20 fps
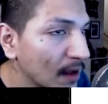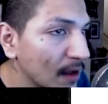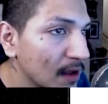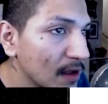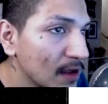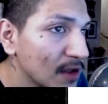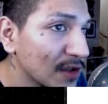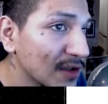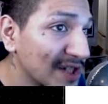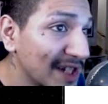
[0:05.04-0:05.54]

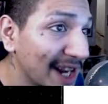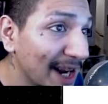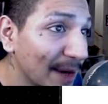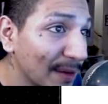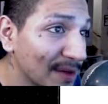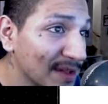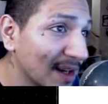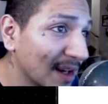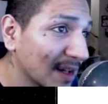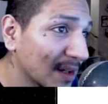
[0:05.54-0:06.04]
So today
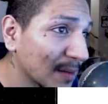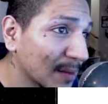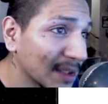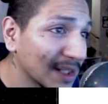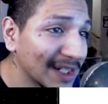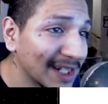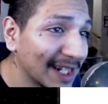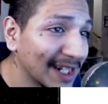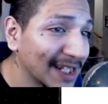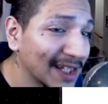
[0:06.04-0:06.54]
we're talking about
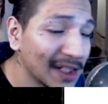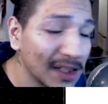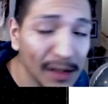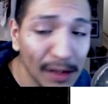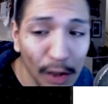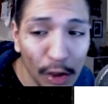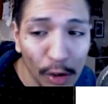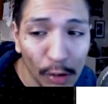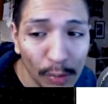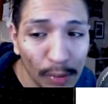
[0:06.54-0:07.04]
the Daily
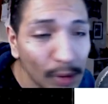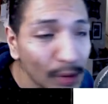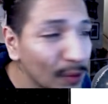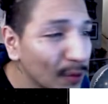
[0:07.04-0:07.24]
Globe.